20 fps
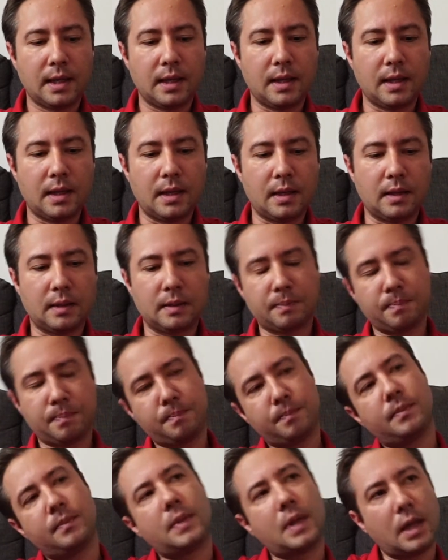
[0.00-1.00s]
And
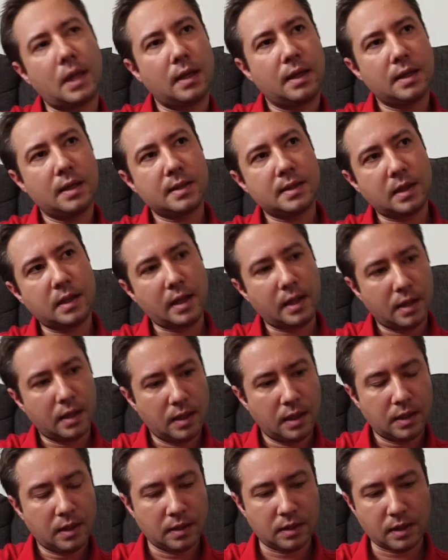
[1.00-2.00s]
I guess
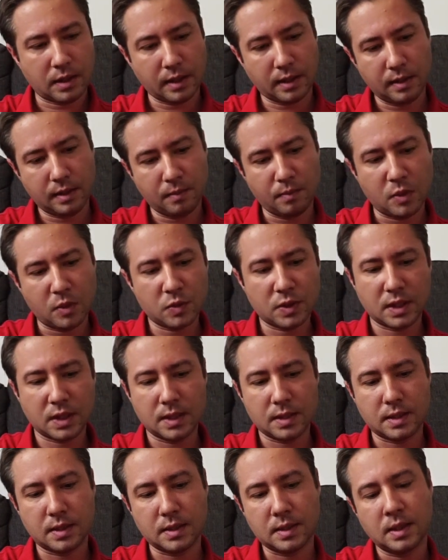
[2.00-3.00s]
like in most
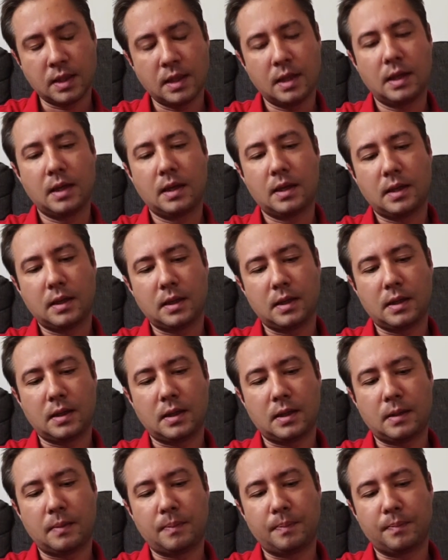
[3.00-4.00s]
cases,
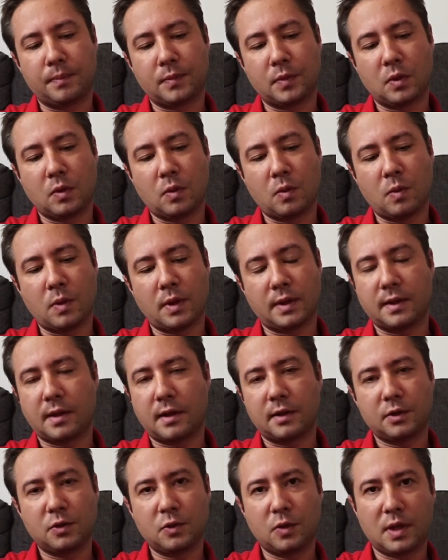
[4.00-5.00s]
where
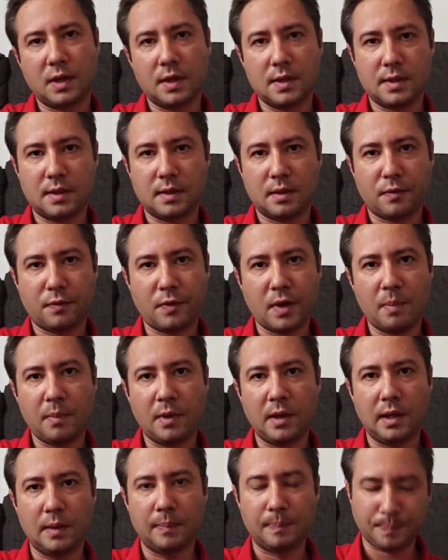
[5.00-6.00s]
there are two kids in the
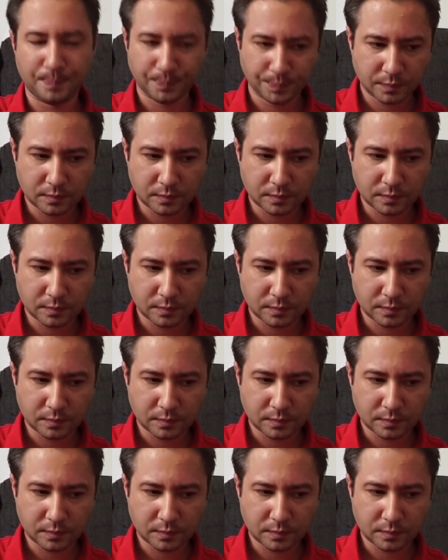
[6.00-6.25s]
family,